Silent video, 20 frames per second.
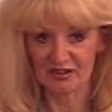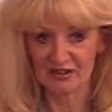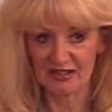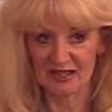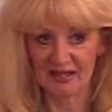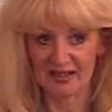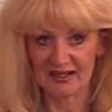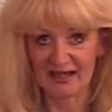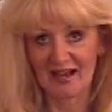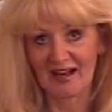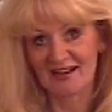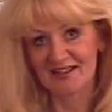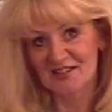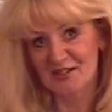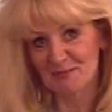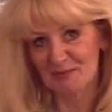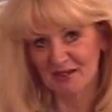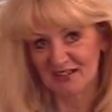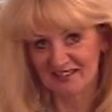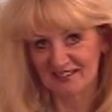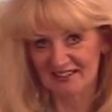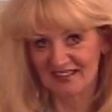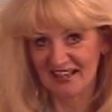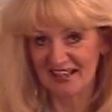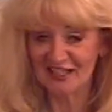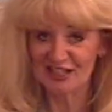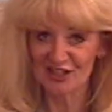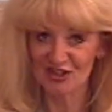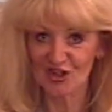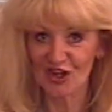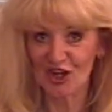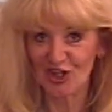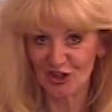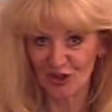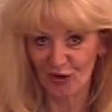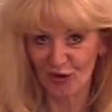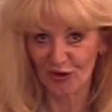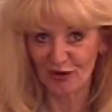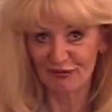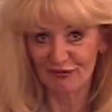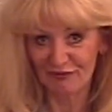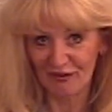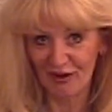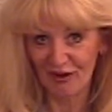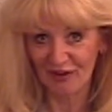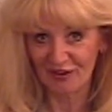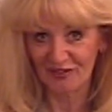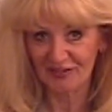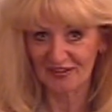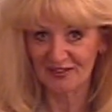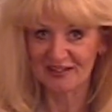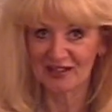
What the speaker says: that husband, it is your fault.